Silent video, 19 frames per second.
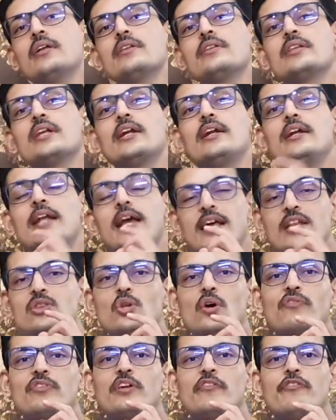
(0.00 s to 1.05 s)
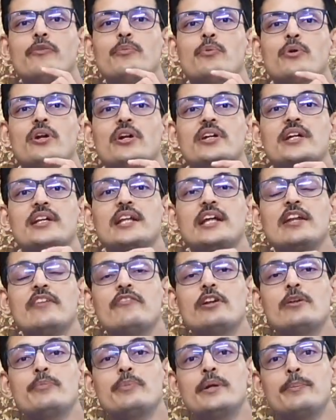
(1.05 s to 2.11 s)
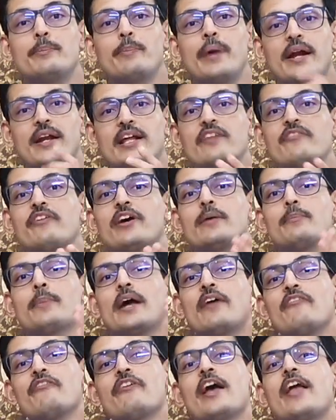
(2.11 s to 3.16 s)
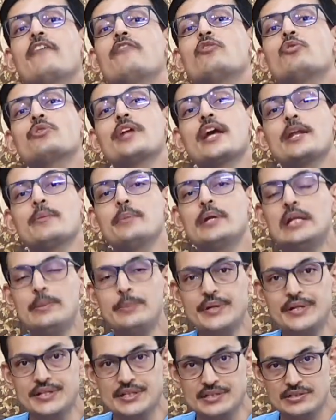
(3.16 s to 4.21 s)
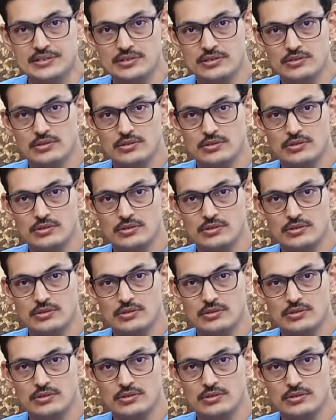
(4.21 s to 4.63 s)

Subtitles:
the length of the femoral tunnel will be better by 5 to 10 millimeters.